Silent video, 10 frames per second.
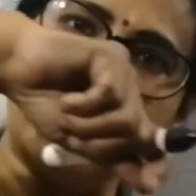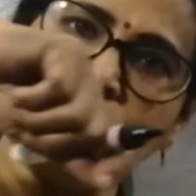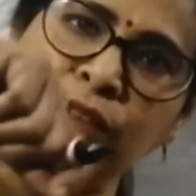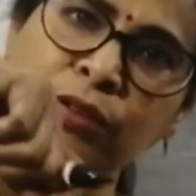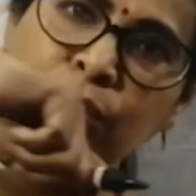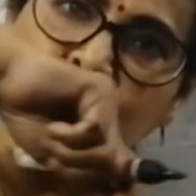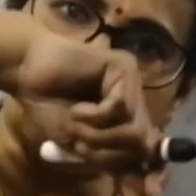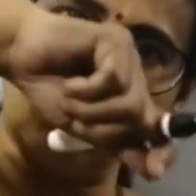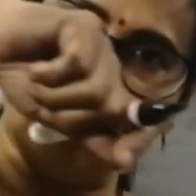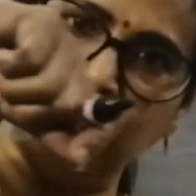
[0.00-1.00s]
that
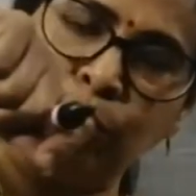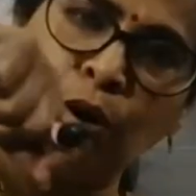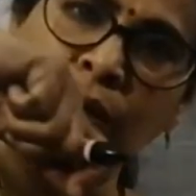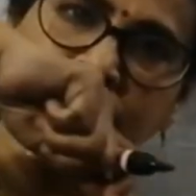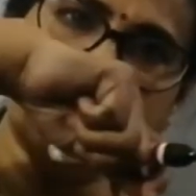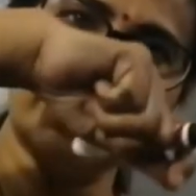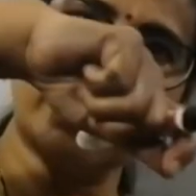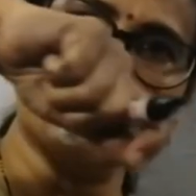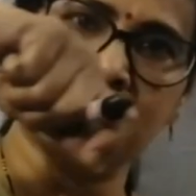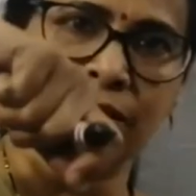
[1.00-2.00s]
rope on
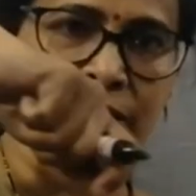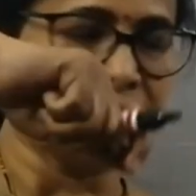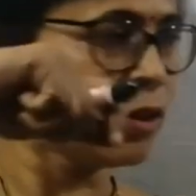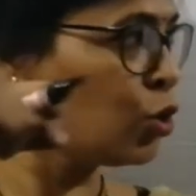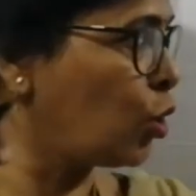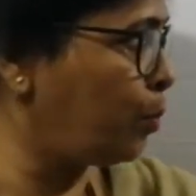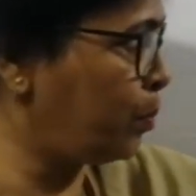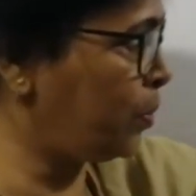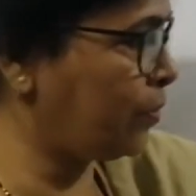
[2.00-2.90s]
this top.